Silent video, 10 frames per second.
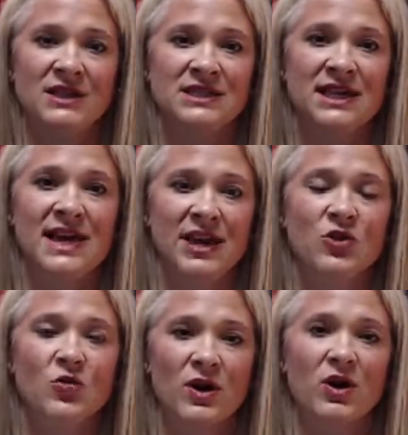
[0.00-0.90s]

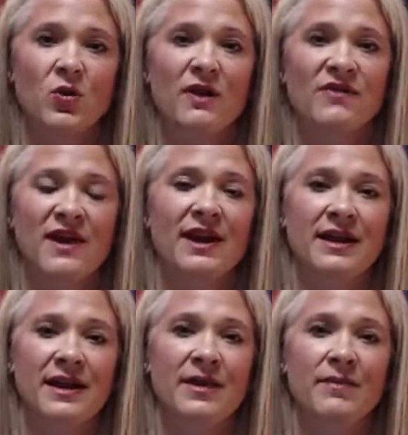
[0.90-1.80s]
together, we're glorifying
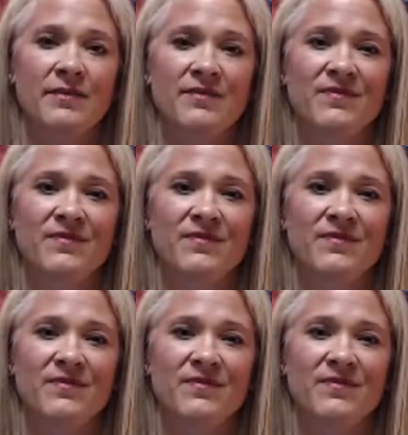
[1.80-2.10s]
Him.